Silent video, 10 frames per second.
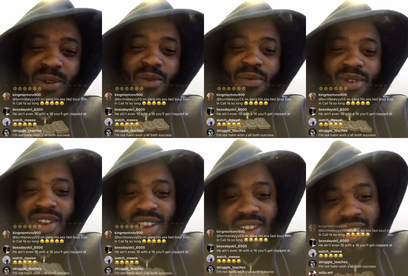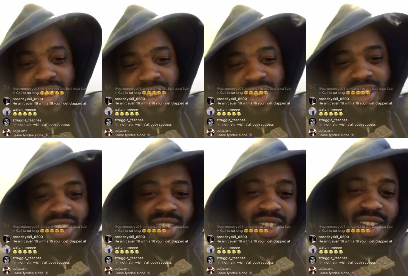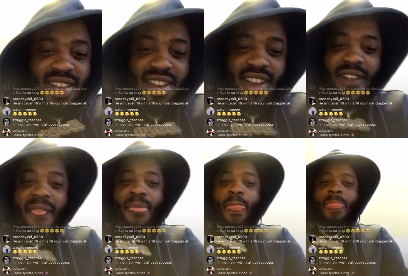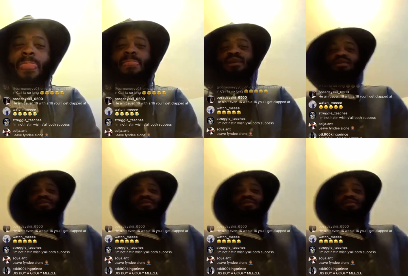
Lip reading: (no one is talking)